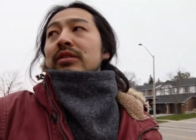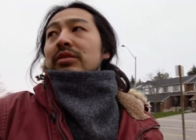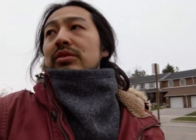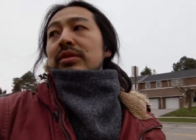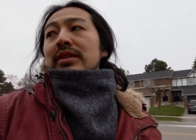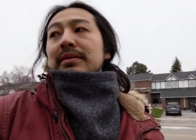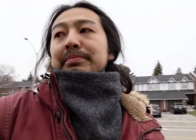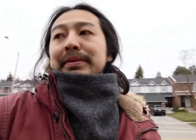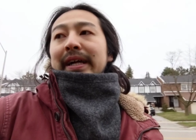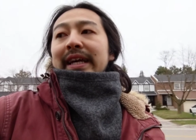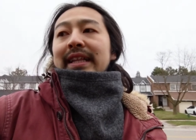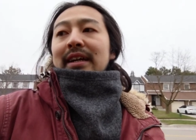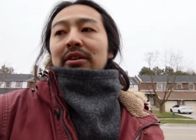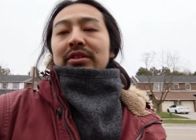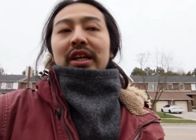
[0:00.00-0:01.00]
to
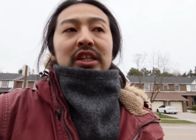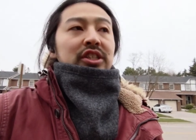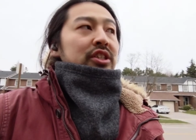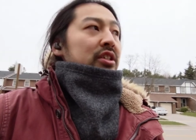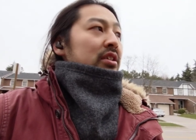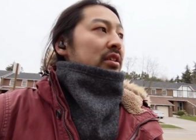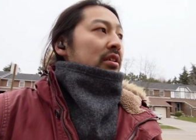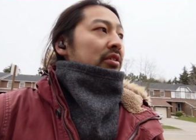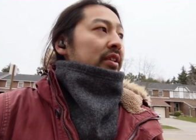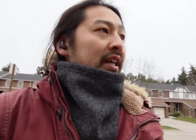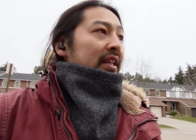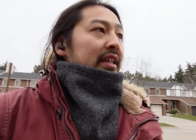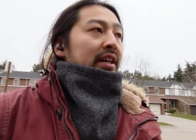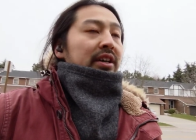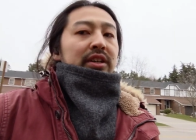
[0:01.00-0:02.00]
display the connection
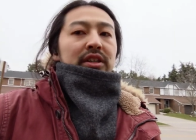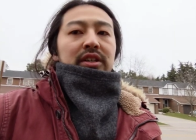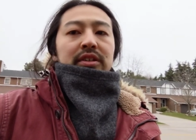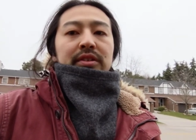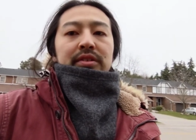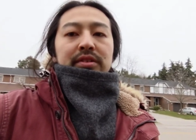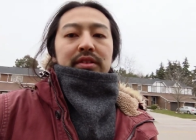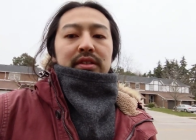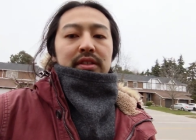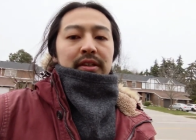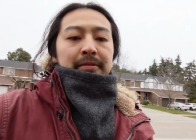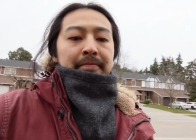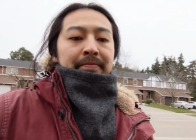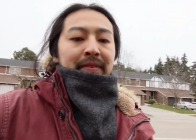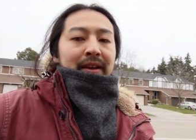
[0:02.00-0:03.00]
the articles
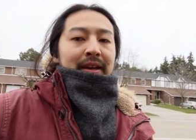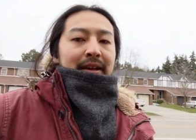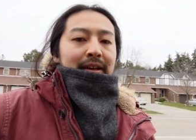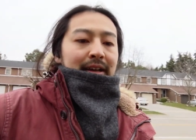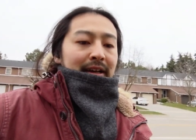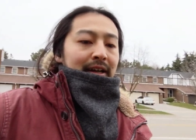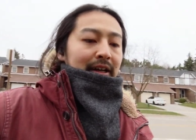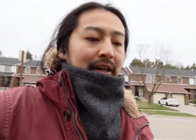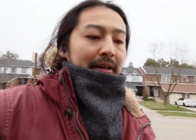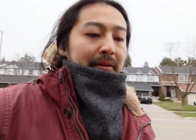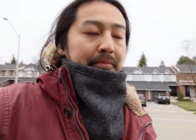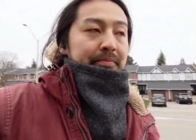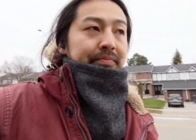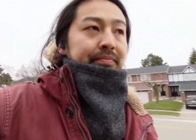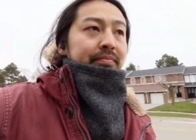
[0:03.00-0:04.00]
uh,